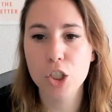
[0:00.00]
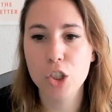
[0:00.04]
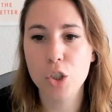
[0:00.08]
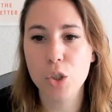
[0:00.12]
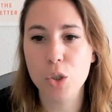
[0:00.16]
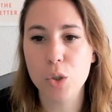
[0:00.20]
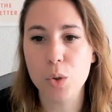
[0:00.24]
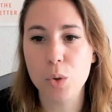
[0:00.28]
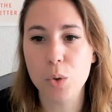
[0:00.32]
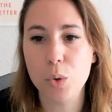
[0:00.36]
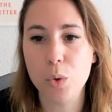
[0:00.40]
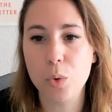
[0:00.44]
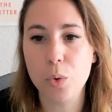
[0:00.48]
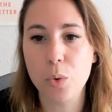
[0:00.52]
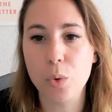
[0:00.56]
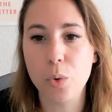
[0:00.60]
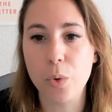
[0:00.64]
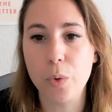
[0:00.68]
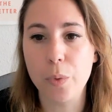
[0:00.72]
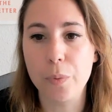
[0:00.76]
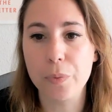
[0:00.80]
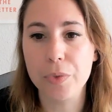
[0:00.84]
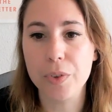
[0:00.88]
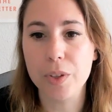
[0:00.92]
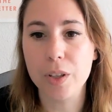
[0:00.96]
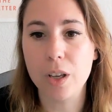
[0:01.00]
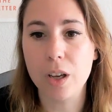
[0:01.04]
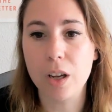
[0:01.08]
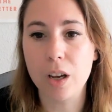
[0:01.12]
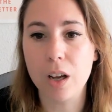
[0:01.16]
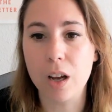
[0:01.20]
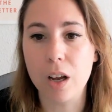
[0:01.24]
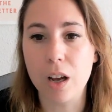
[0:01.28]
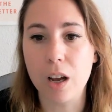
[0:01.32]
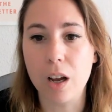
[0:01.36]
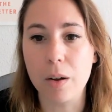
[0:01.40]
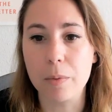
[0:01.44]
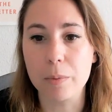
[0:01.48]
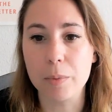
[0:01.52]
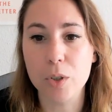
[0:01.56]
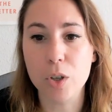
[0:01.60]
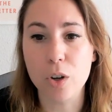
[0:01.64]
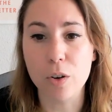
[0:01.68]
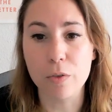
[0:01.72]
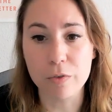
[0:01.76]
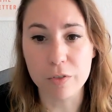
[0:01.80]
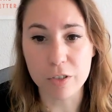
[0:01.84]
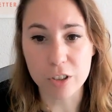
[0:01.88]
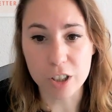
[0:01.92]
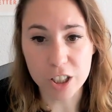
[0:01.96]
to
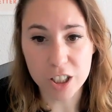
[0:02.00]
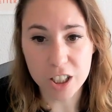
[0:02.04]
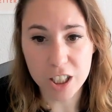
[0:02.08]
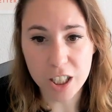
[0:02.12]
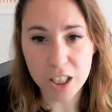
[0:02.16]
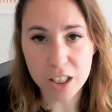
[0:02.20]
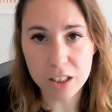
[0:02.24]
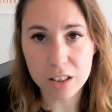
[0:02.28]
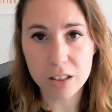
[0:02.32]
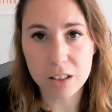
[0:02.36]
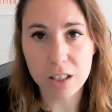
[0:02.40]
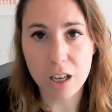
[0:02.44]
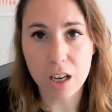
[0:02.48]
ConvertKit.